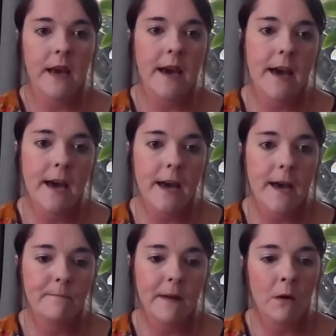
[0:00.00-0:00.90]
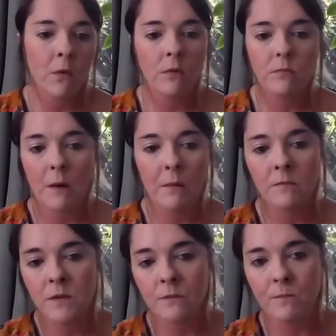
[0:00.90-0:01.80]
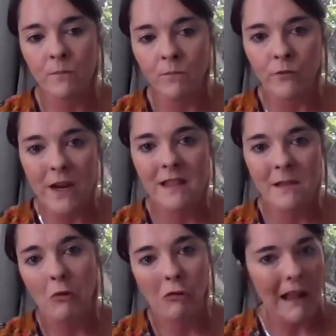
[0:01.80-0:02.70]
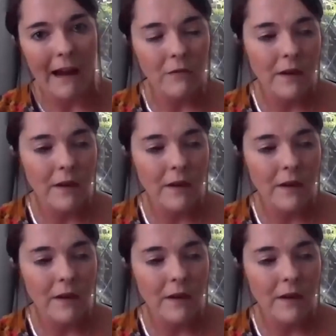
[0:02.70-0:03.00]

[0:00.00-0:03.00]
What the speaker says: and I won't sort of read them all out.